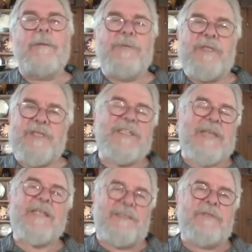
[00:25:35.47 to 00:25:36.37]
precise
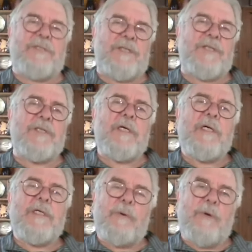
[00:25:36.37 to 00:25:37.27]
activities
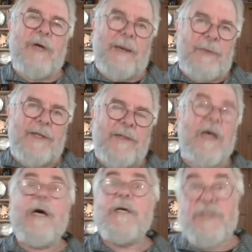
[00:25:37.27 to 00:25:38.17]
that were happening
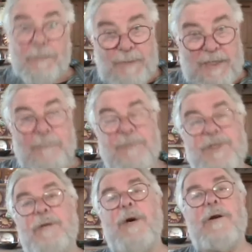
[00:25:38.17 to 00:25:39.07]
there. Sometimes
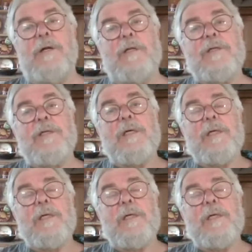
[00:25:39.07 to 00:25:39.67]
there are burials,